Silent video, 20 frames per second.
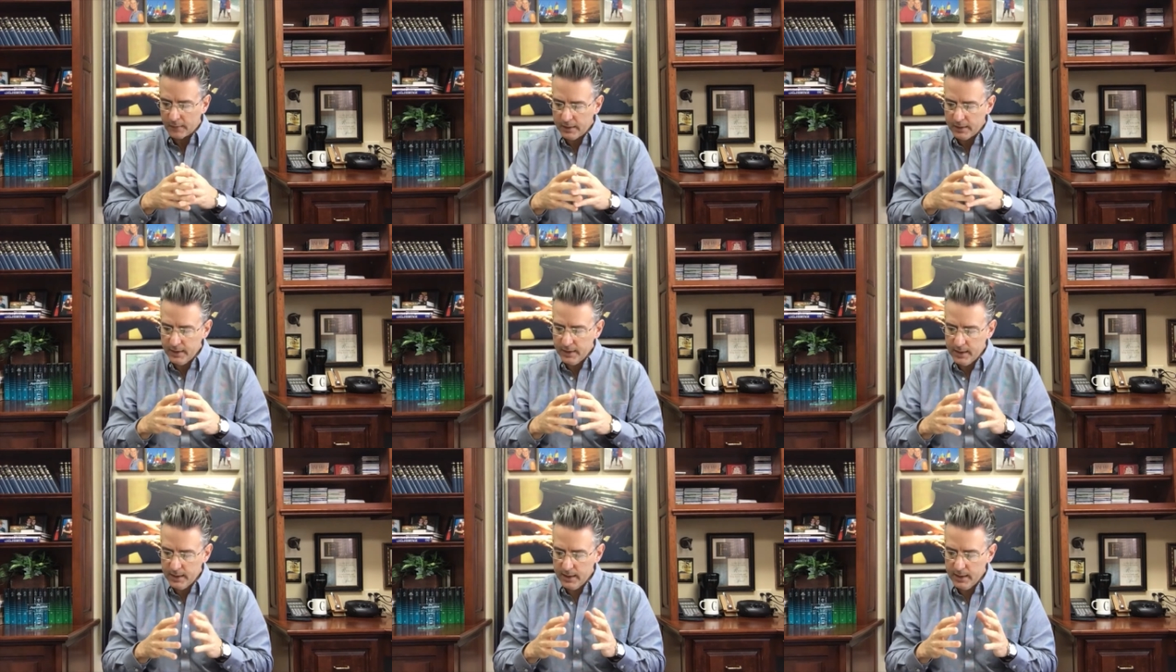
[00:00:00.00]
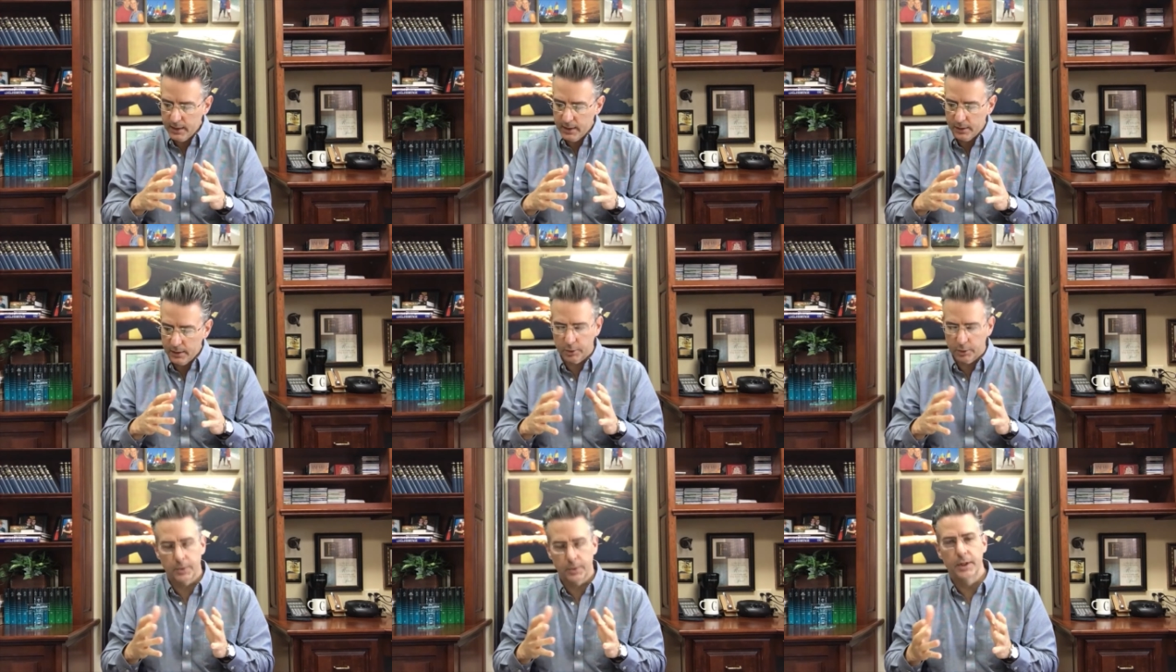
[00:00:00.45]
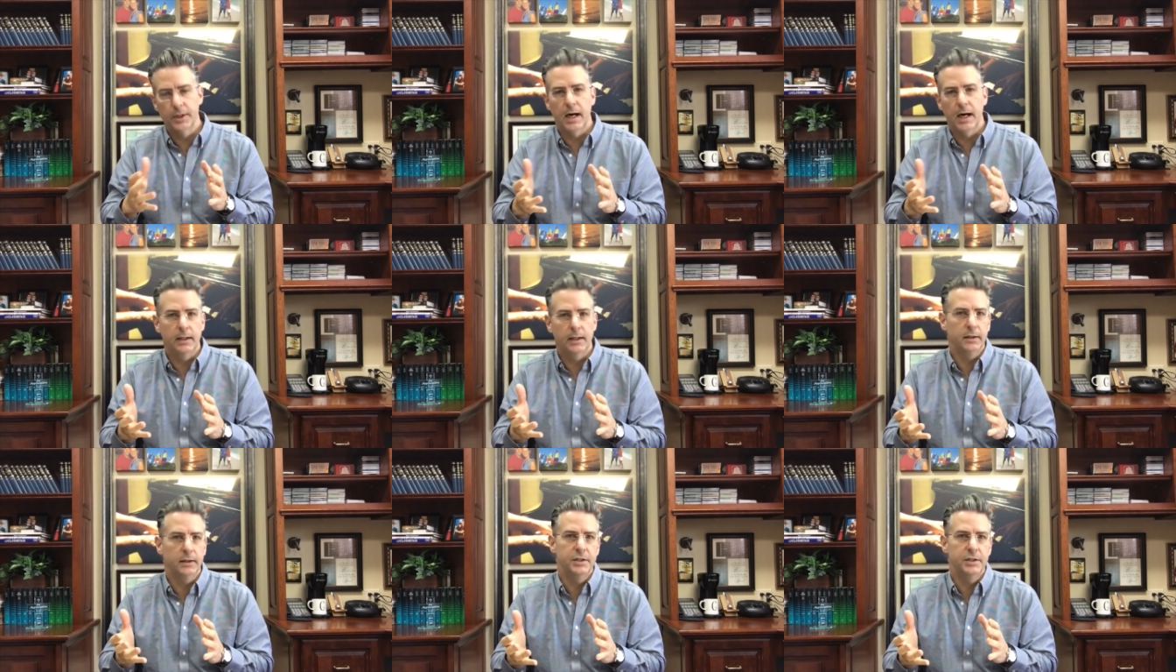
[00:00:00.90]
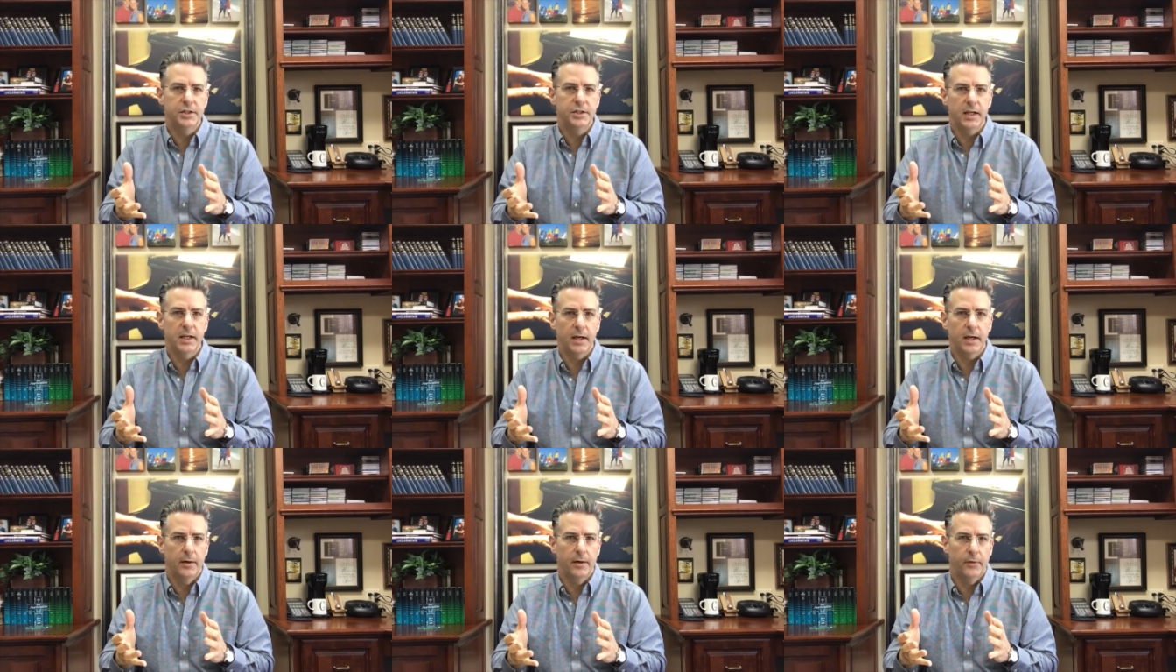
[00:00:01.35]
the uh,
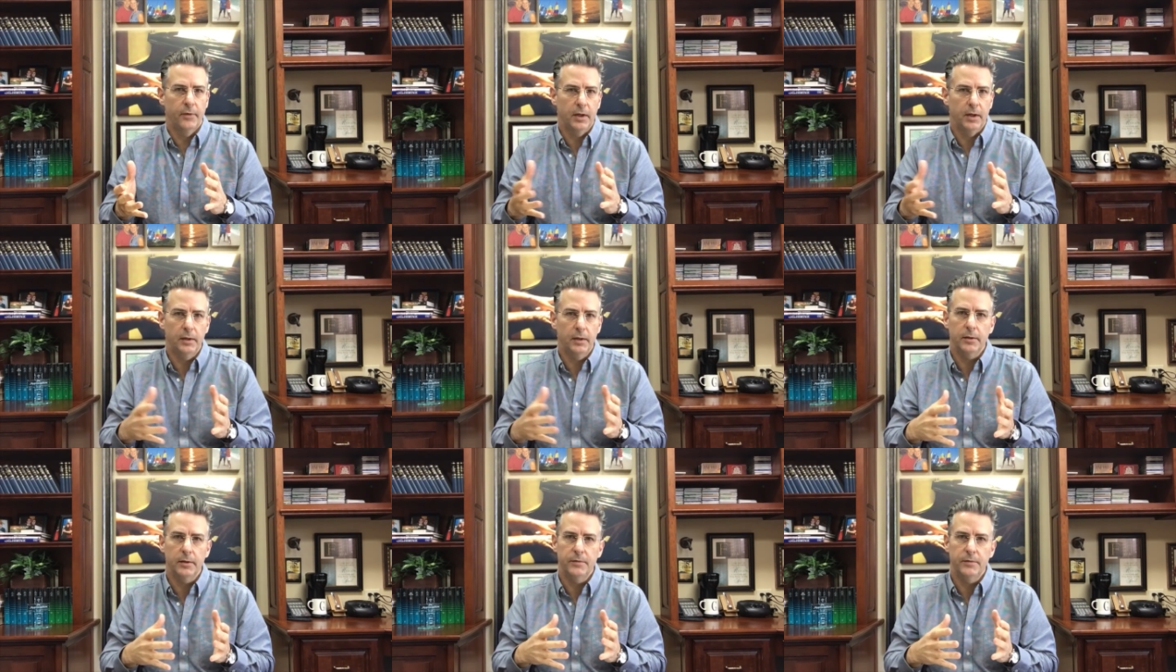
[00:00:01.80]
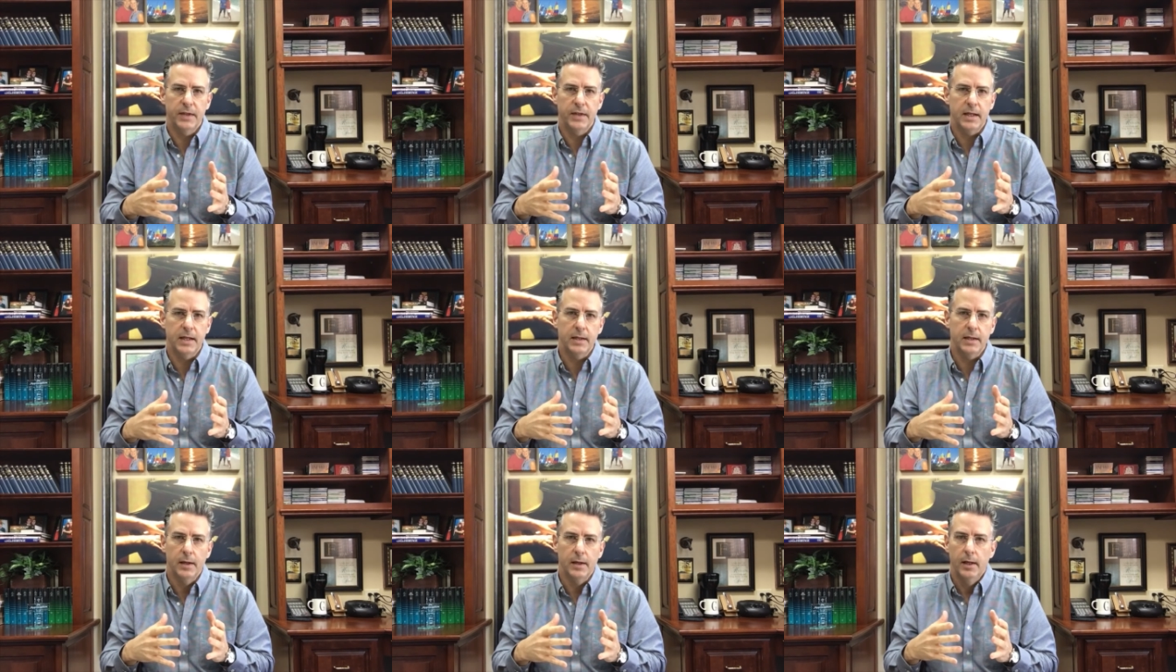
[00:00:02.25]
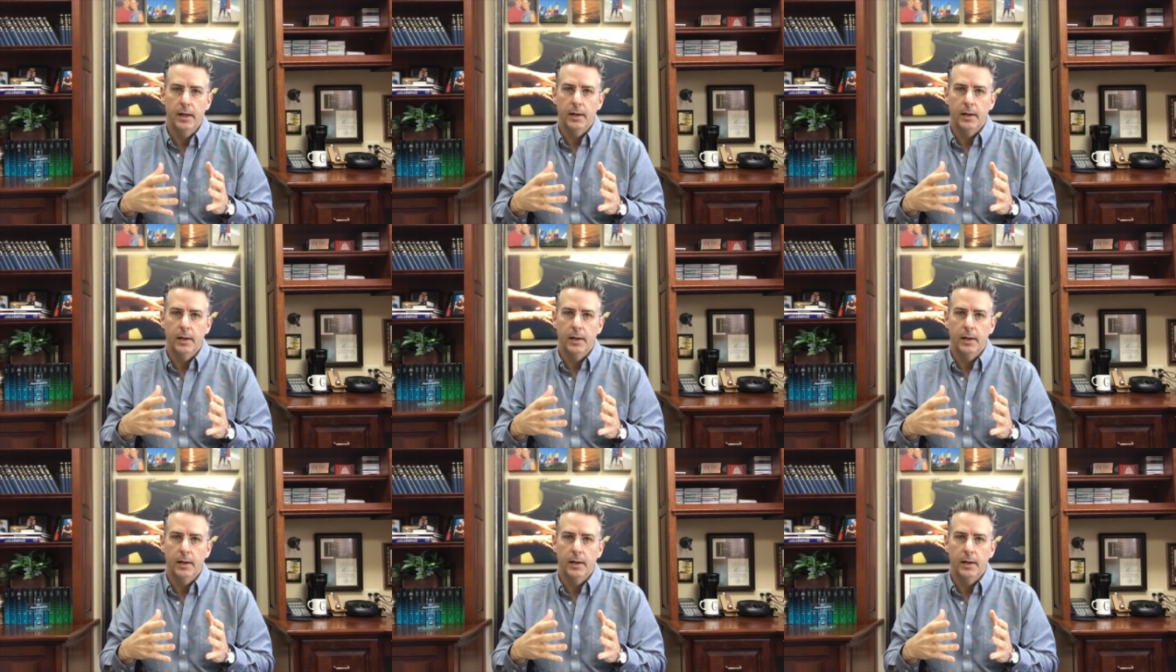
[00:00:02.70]
chronology of all of the